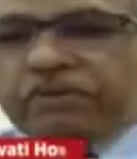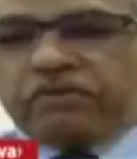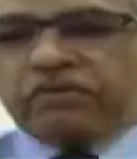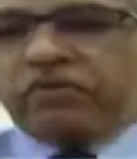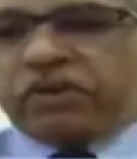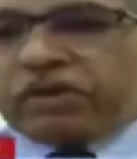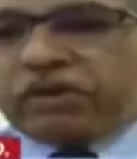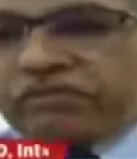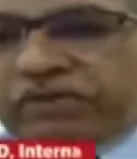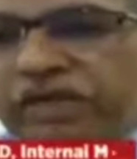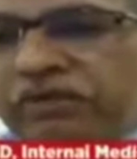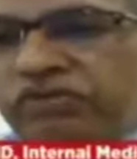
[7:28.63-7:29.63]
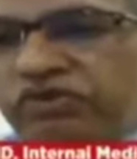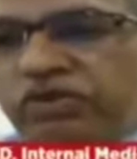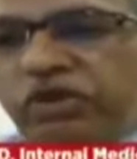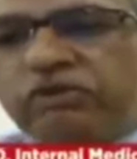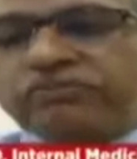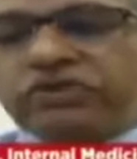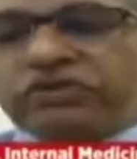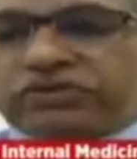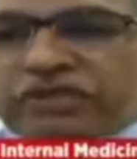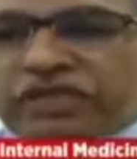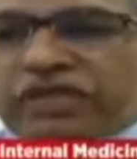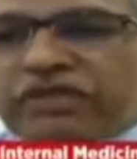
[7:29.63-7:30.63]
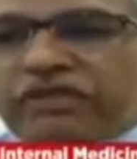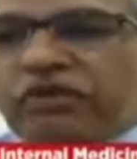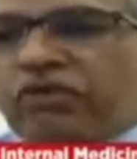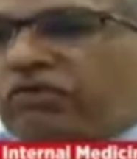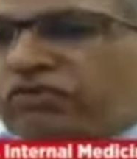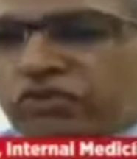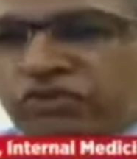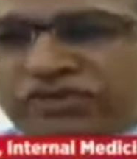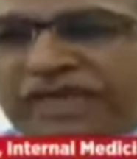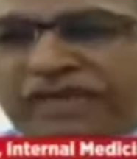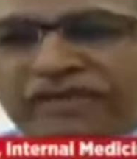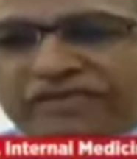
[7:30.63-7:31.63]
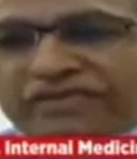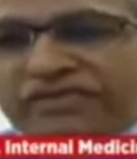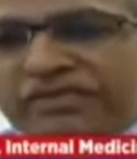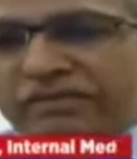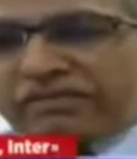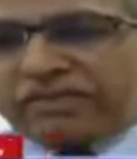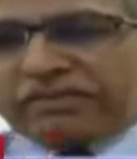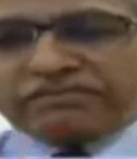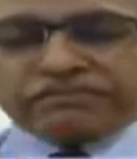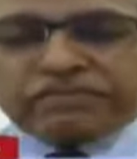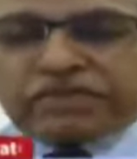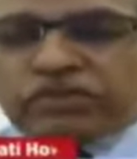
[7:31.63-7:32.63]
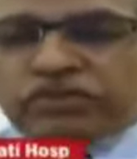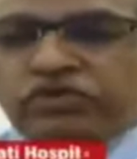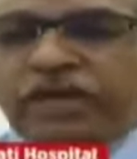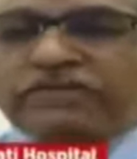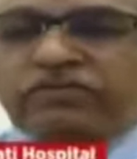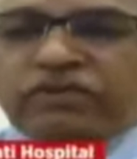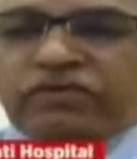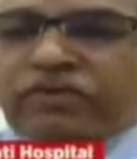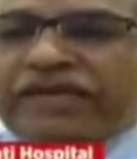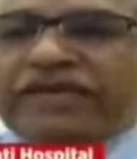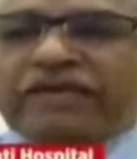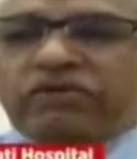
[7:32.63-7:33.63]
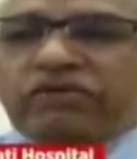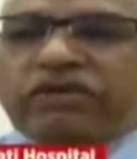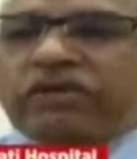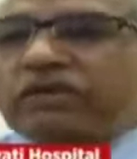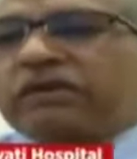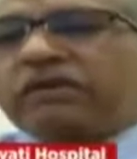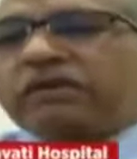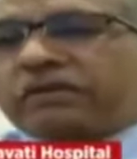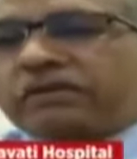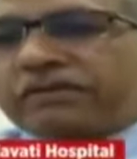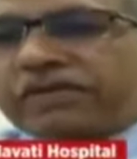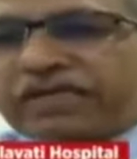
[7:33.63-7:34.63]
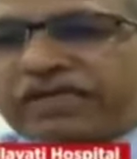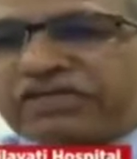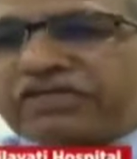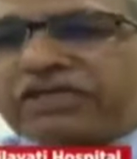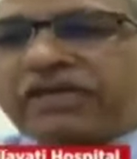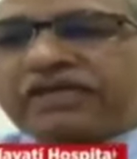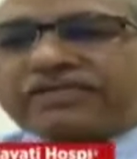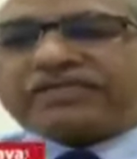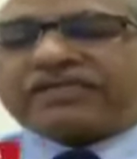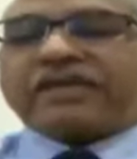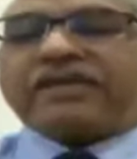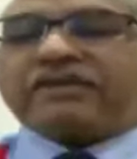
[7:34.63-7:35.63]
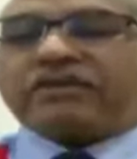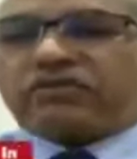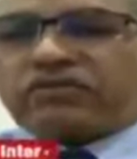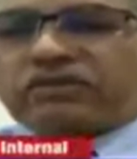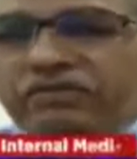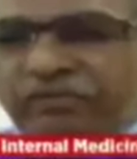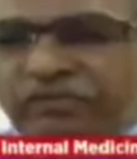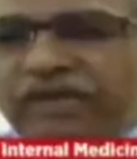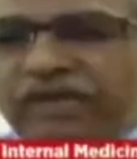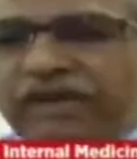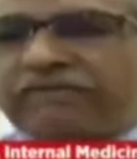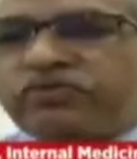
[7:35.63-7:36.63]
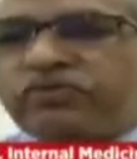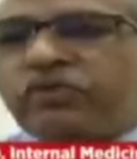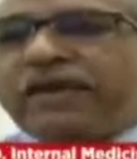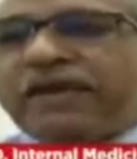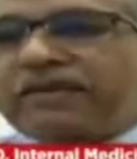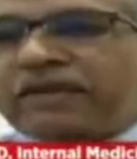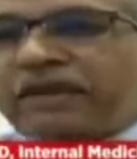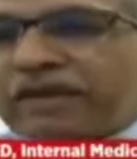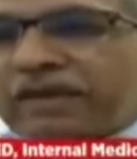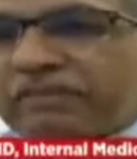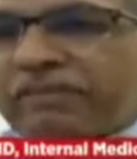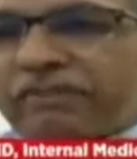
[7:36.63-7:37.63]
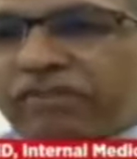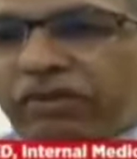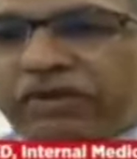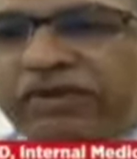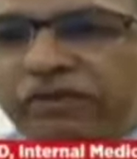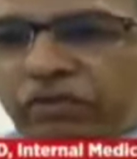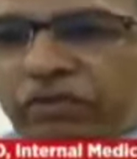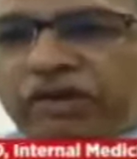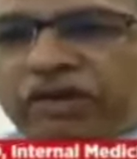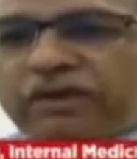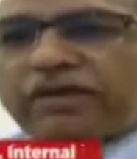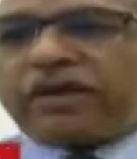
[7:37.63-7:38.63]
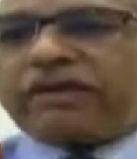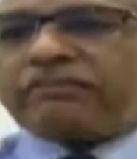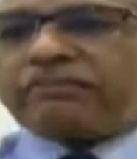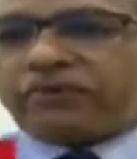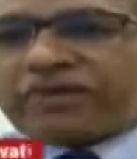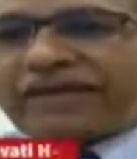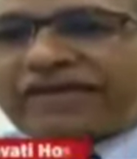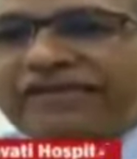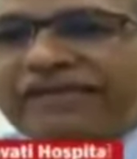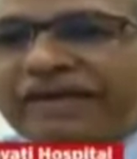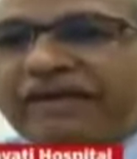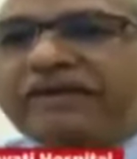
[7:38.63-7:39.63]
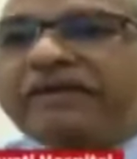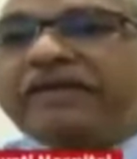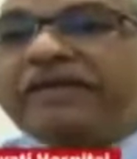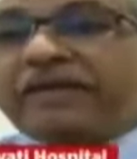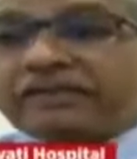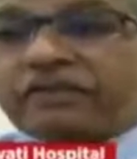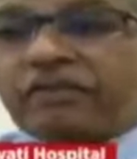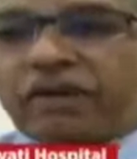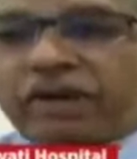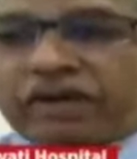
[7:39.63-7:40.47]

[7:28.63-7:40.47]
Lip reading: who are without jobs or sitting at home, no salaries coming. So as one very good industrialist said it, that we have to let our able-bodied work and protect the elderly and the